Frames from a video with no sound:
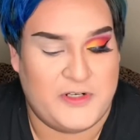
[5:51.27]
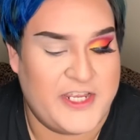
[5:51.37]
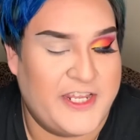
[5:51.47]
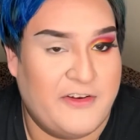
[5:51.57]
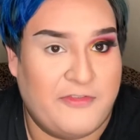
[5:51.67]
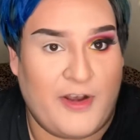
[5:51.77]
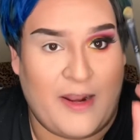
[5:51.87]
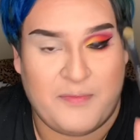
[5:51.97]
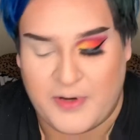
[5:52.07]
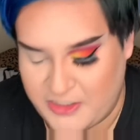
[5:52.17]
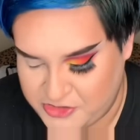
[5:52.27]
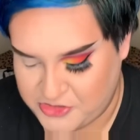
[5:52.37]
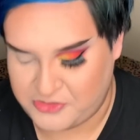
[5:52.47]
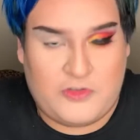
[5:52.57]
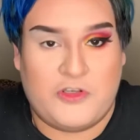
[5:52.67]
we're taking a flat
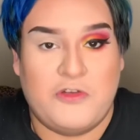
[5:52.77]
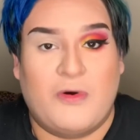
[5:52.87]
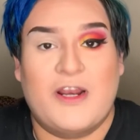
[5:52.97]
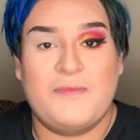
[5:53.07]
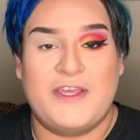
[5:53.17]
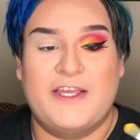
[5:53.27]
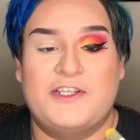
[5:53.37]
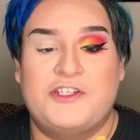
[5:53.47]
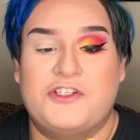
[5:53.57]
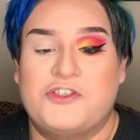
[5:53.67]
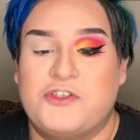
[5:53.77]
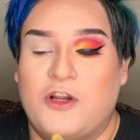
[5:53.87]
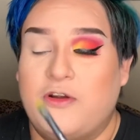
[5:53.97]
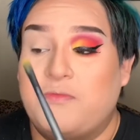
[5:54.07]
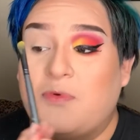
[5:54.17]
brush. And so you want to begin to just
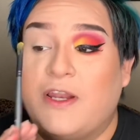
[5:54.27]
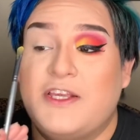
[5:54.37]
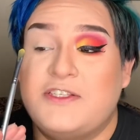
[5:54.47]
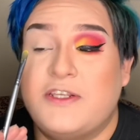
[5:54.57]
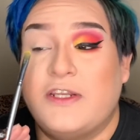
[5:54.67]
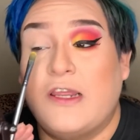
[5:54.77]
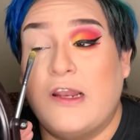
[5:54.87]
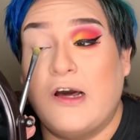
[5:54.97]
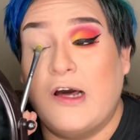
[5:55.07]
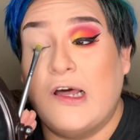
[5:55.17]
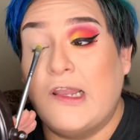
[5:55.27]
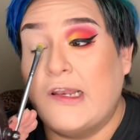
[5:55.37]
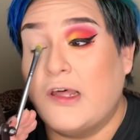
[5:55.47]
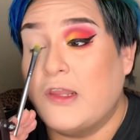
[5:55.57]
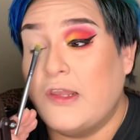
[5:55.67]
start placing it
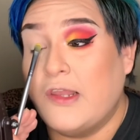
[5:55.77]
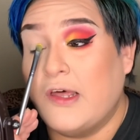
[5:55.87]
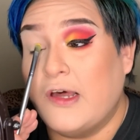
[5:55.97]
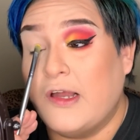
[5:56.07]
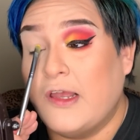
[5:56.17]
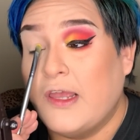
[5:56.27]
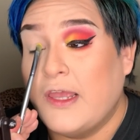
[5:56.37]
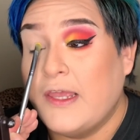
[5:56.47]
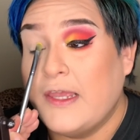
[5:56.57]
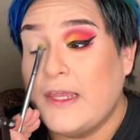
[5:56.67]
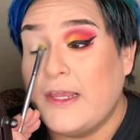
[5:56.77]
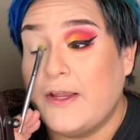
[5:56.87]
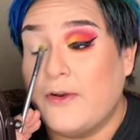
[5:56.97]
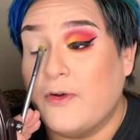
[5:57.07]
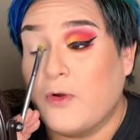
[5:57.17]
on the
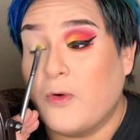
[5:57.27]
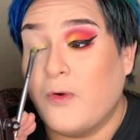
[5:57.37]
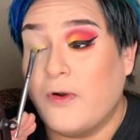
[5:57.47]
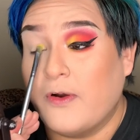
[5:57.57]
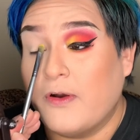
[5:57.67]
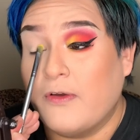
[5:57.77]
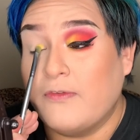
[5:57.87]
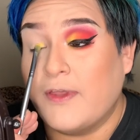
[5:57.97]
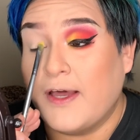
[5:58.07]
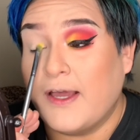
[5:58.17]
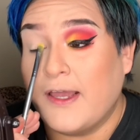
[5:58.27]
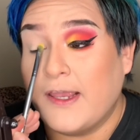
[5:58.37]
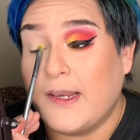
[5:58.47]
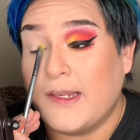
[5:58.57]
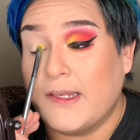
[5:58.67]
inner corner of the
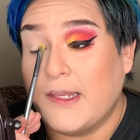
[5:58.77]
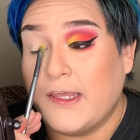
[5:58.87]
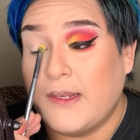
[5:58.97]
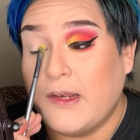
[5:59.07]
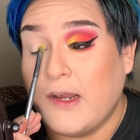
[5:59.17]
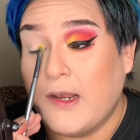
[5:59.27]
eye, the lid.